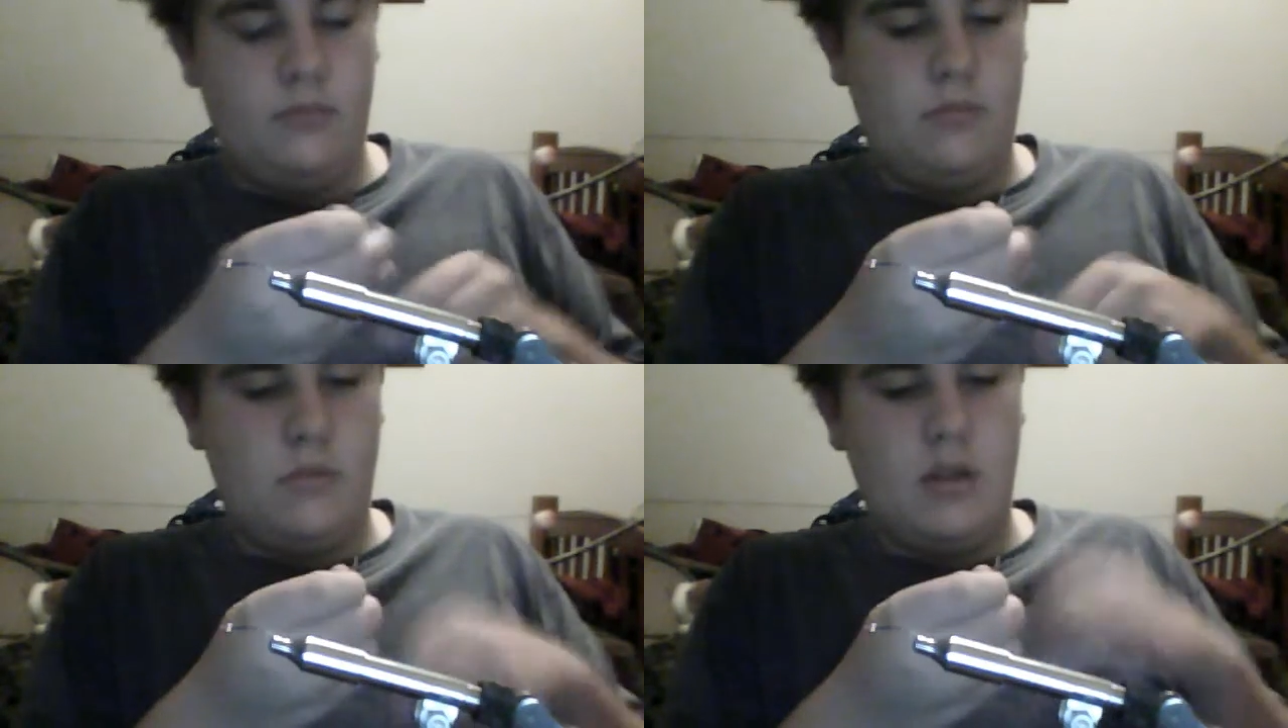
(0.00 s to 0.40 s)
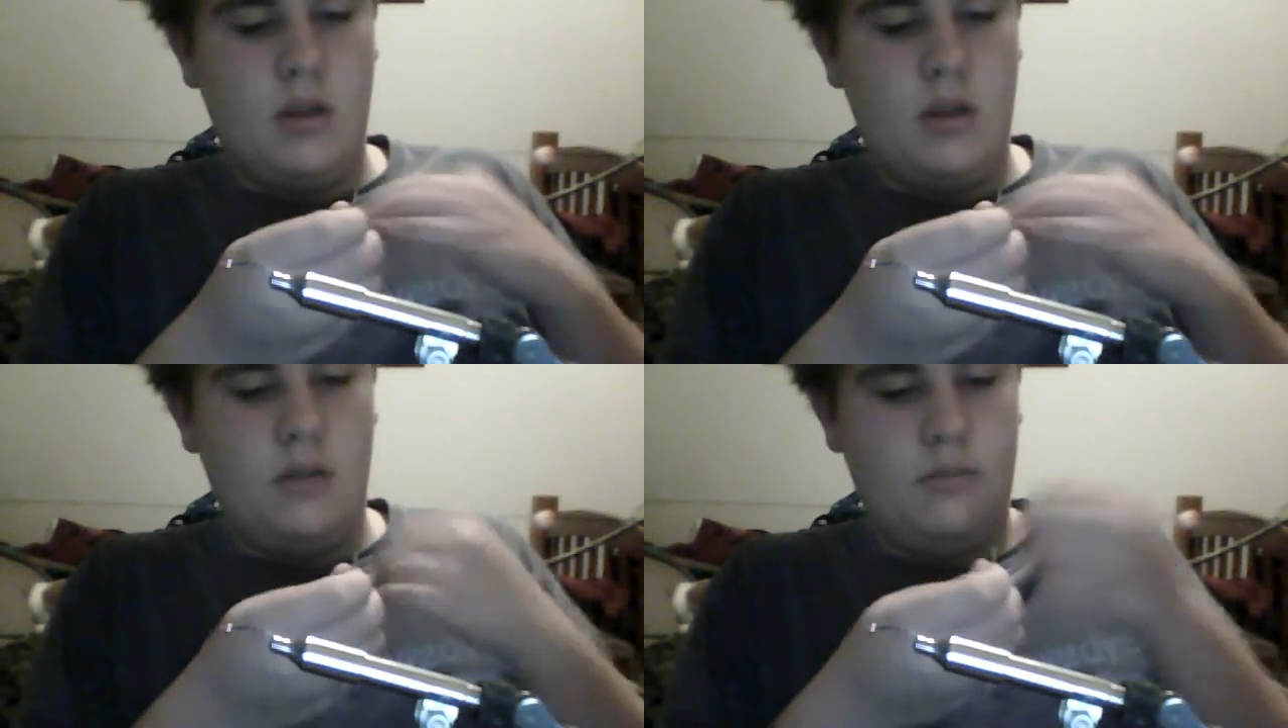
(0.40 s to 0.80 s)
Sit
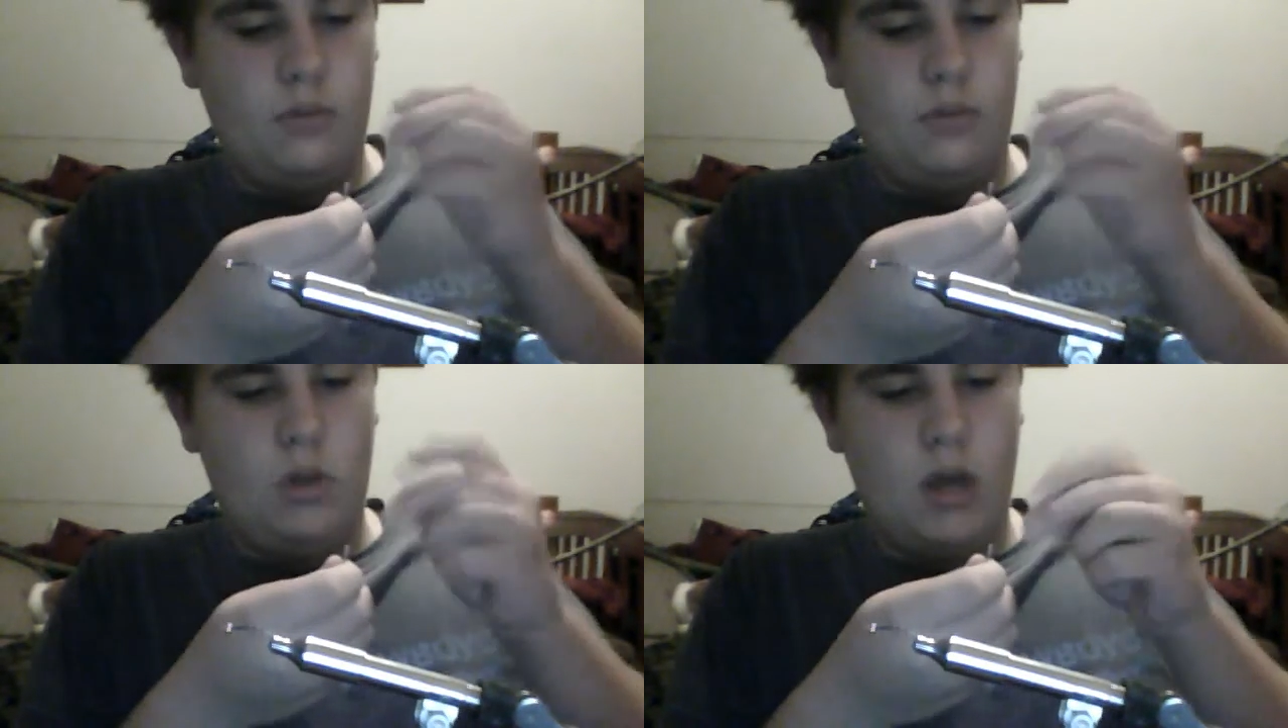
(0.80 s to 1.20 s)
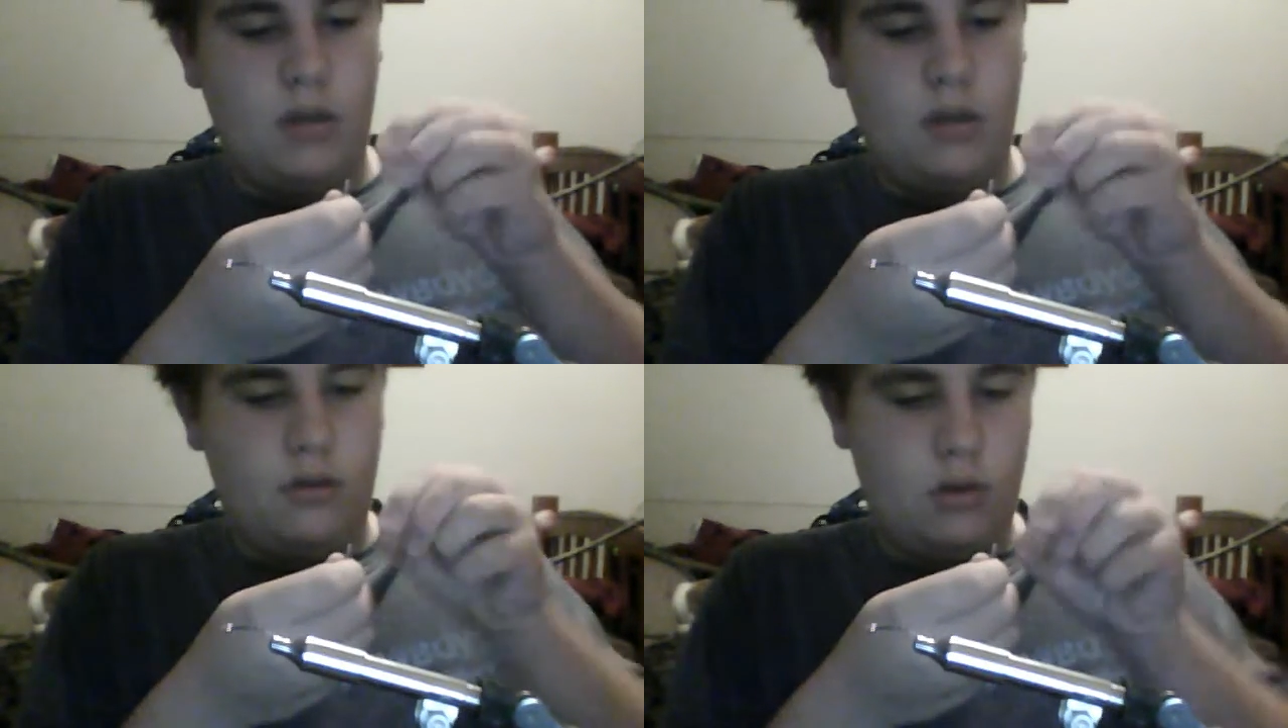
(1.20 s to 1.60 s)
there. You
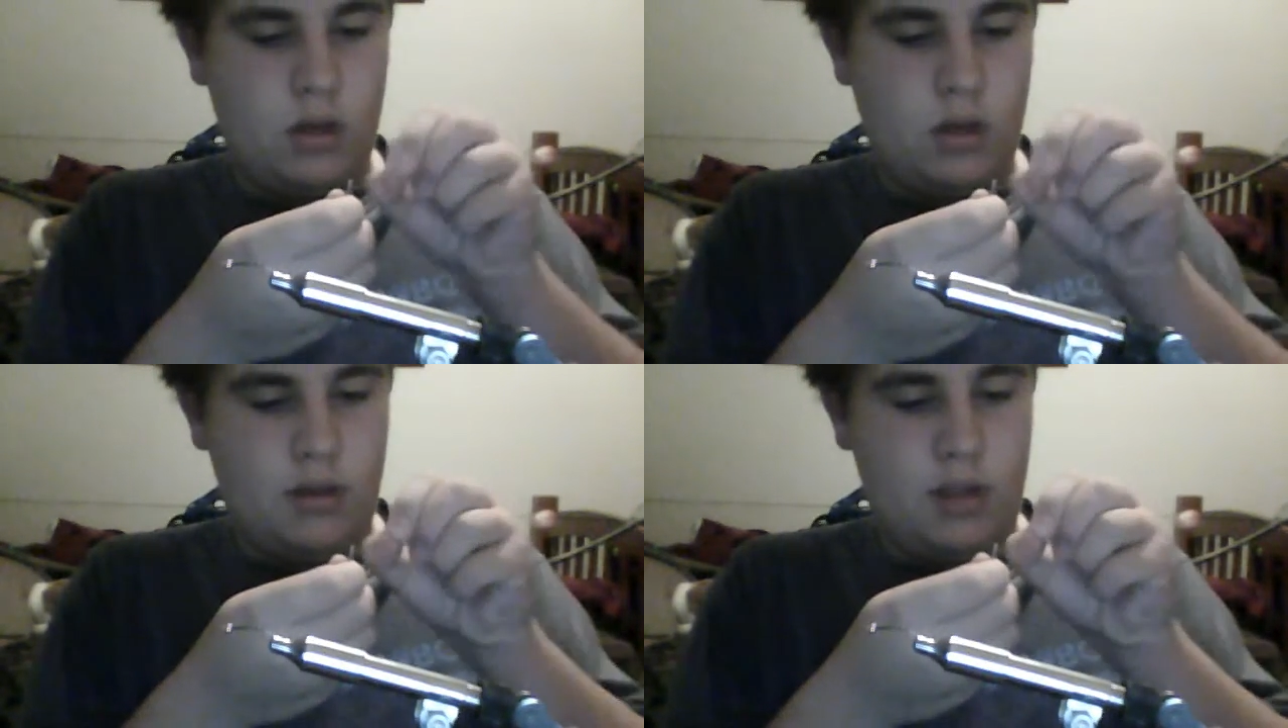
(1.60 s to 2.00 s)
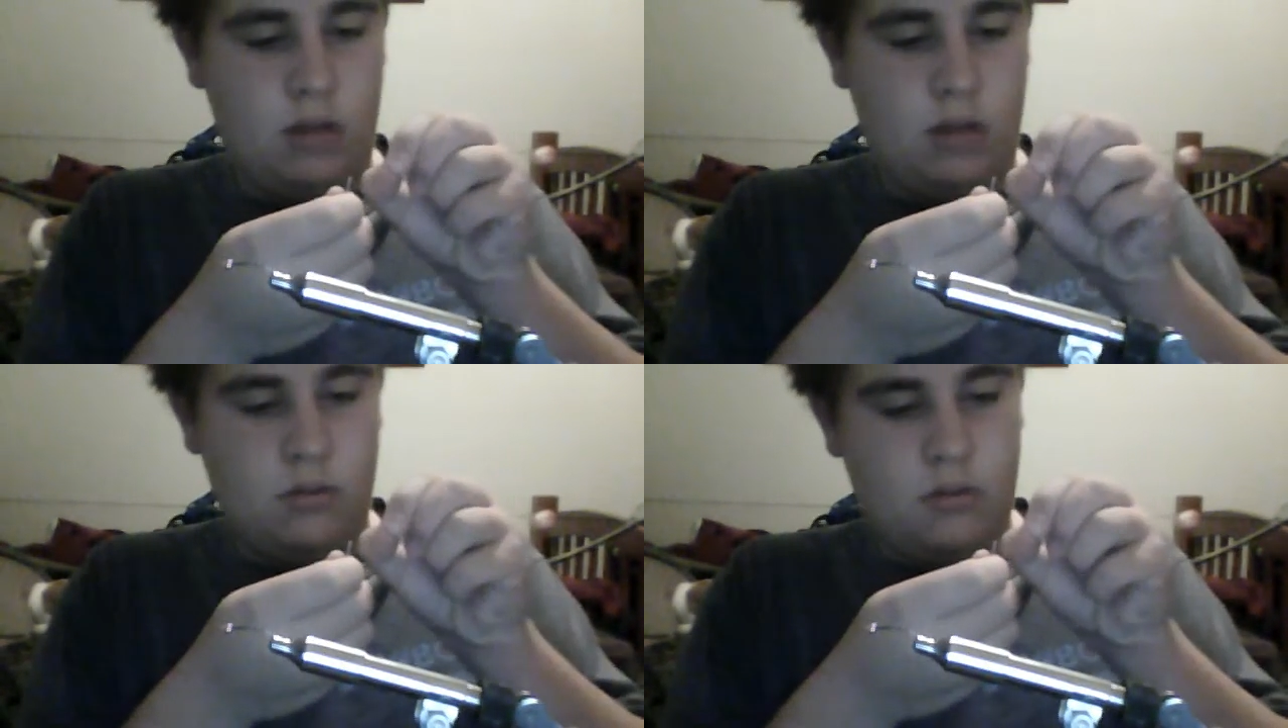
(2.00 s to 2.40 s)
guys know how to
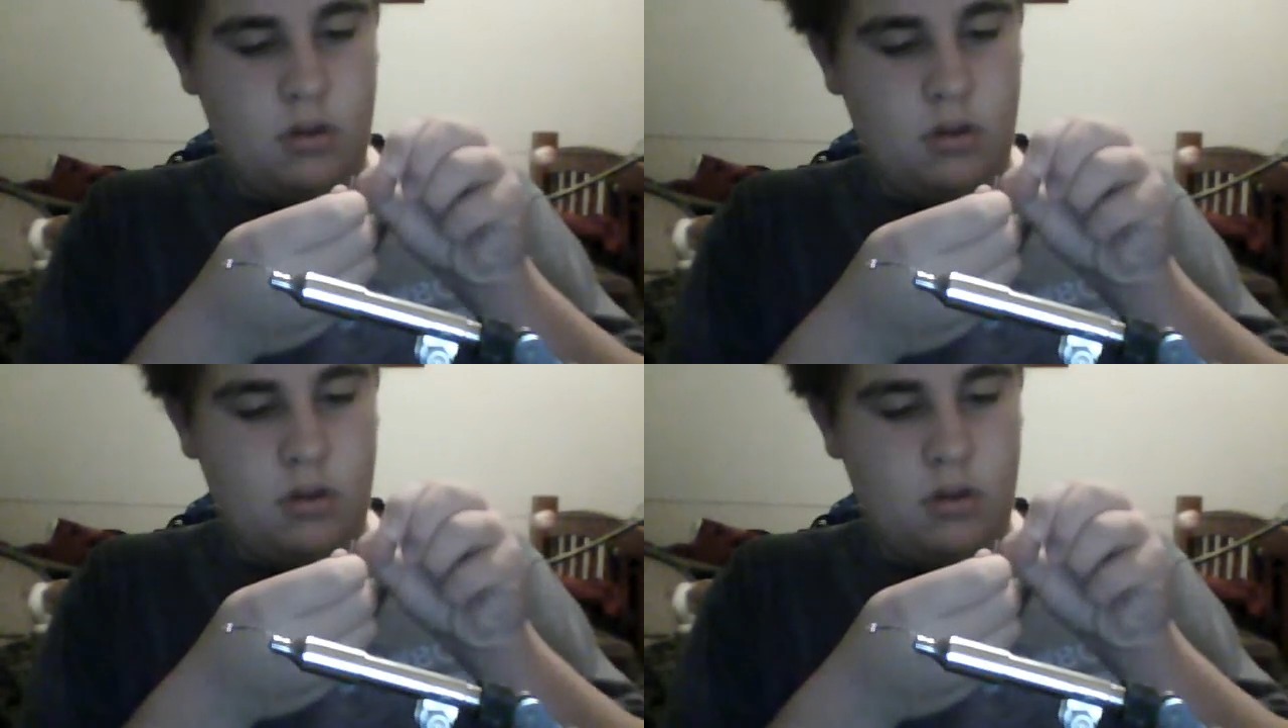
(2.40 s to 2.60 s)
snell them.